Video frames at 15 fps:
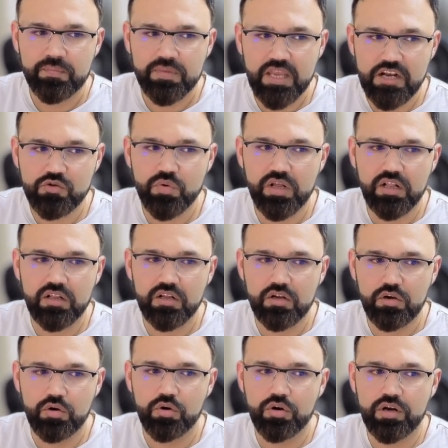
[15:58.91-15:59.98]
it will
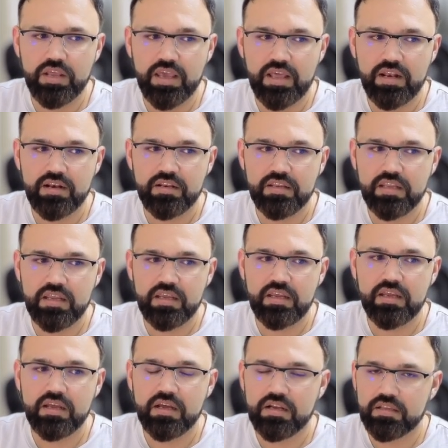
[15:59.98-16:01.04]
load in
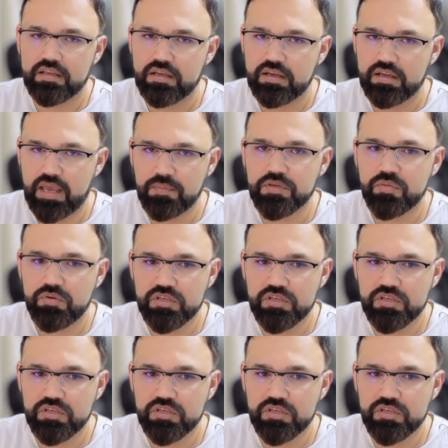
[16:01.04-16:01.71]
the MCP